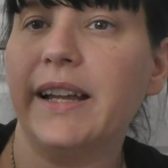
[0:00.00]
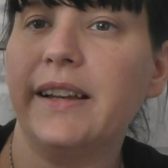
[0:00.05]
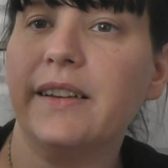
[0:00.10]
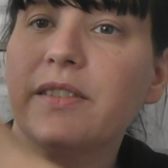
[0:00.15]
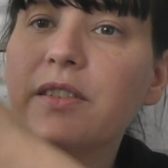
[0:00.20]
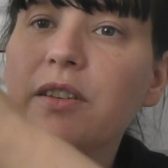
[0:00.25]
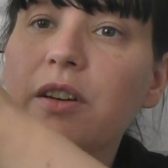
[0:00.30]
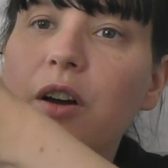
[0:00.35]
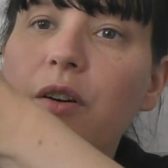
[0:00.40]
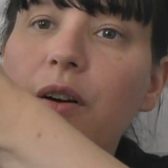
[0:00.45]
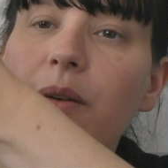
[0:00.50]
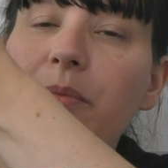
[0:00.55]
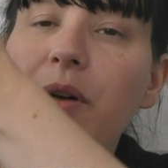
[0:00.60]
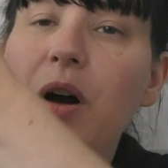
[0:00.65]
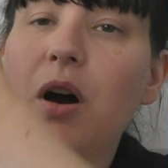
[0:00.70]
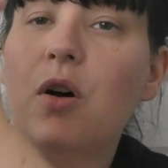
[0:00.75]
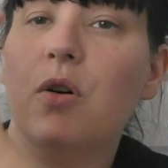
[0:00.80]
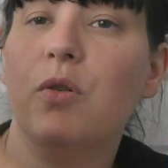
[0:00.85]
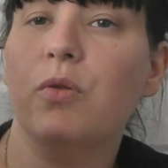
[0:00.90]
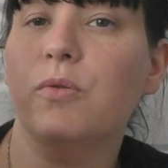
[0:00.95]
It doesn't go up the
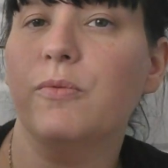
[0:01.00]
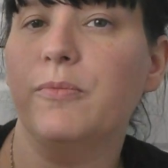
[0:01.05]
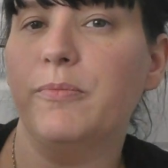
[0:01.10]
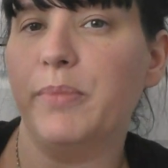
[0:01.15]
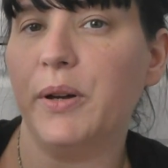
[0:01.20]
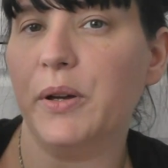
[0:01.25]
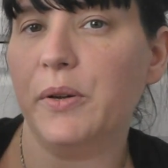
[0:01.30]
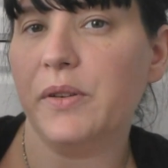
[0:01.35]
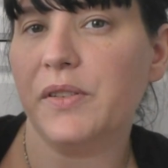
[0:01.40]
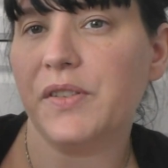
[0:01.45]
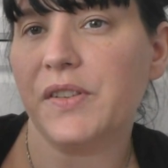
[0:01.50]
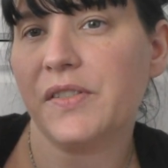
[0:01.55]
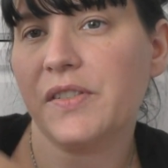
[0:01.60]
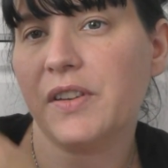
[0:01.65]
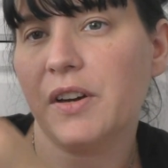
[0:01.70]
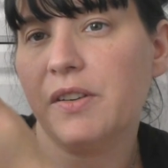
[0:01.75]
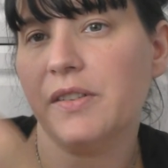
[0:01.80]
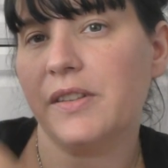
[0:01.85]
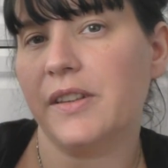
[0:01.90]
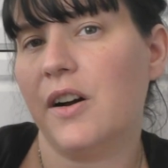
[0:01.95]
whole boot. It just
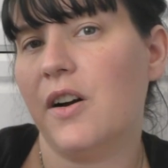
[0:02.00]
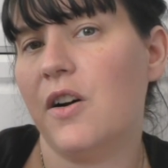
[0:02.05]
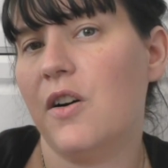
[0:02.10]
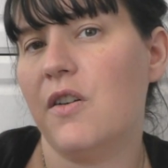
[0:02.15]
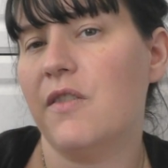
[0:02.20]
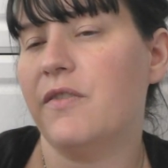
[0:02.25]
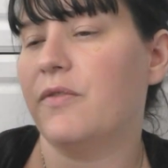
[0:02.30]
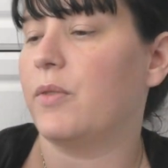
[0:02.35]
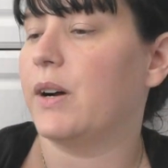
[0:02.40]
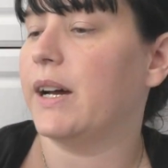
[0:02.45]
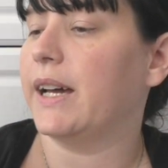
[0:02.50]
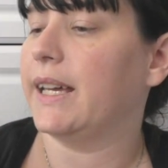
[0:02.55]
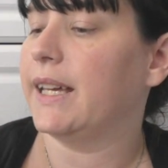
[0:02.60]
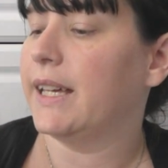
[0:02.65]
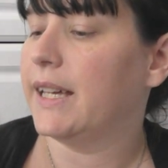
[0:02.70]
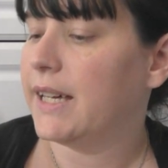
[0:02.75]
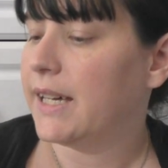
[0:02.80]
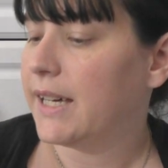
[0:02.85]
goes like halfway.